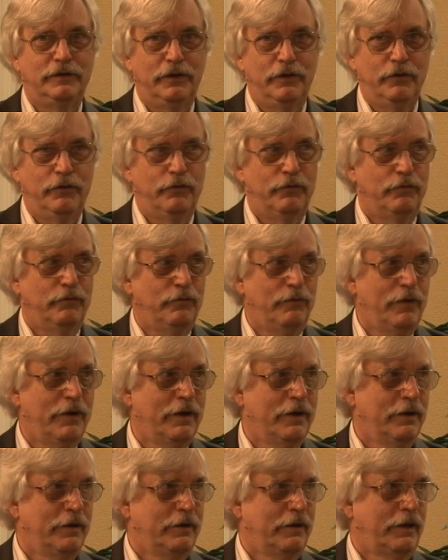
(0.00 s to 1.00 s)
you
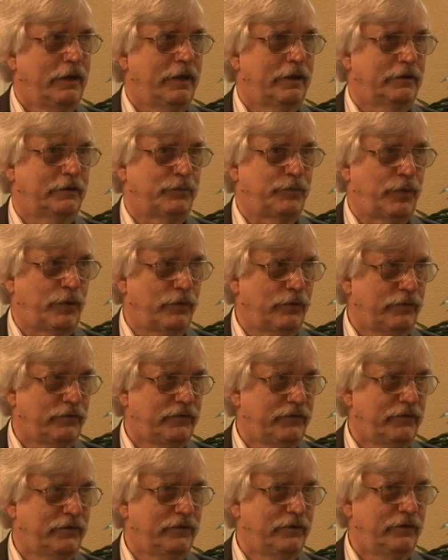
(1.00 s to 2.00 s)
and a
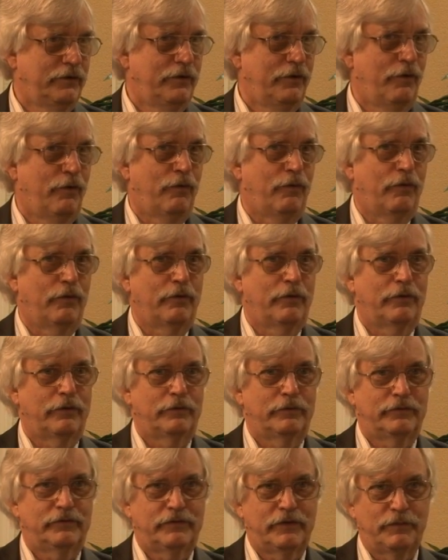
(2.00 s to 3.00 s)
person
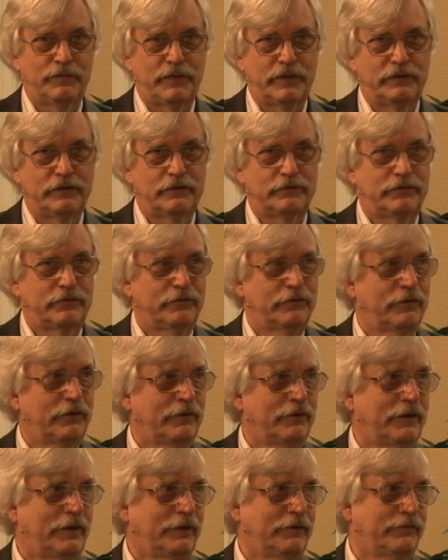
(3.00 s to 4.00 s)
or something that you're
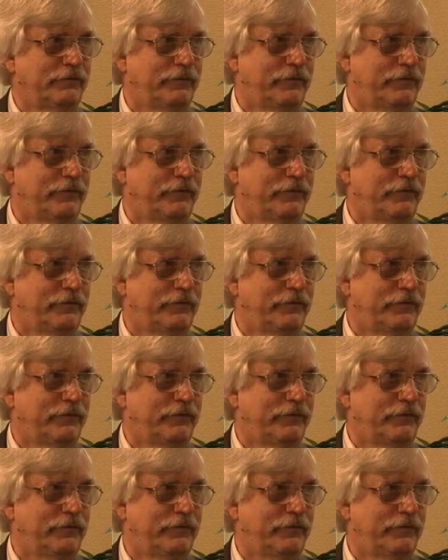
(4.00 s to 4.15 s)
learning